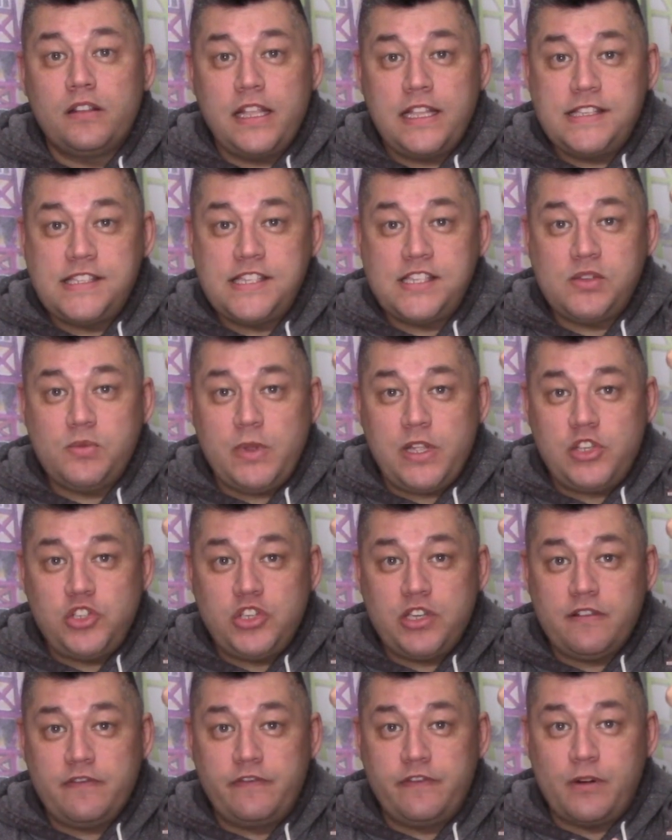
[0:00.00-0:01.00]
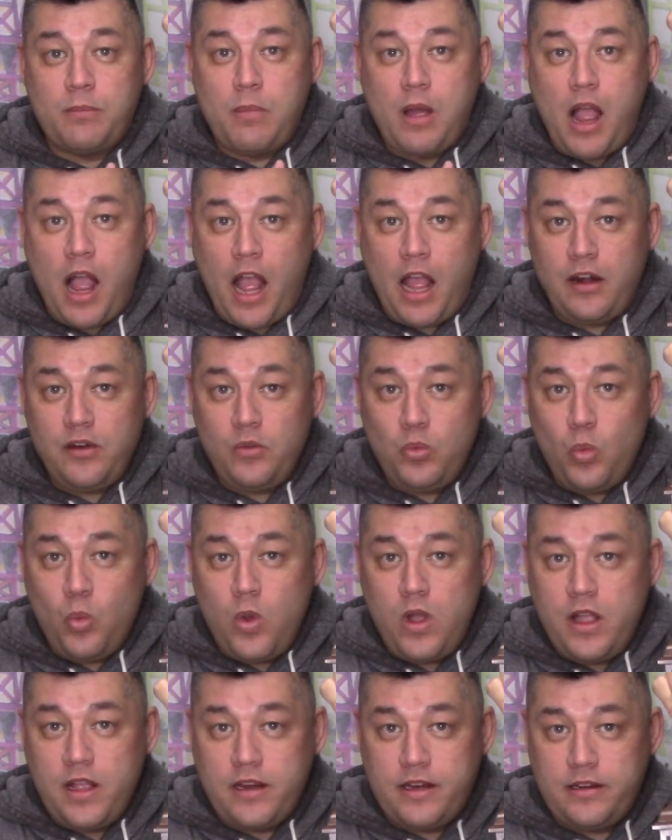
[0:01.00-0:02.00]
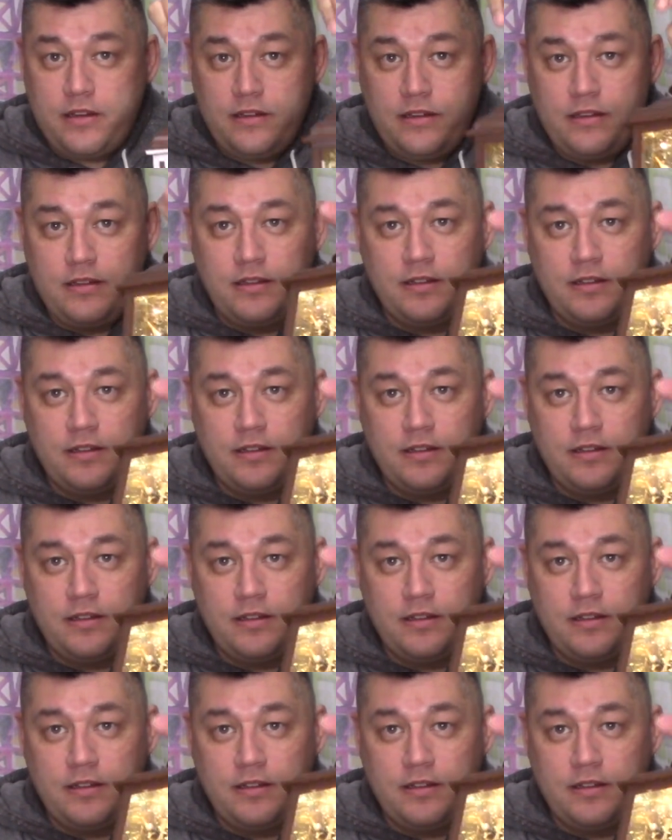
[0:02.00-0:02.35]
let's switch it from on 1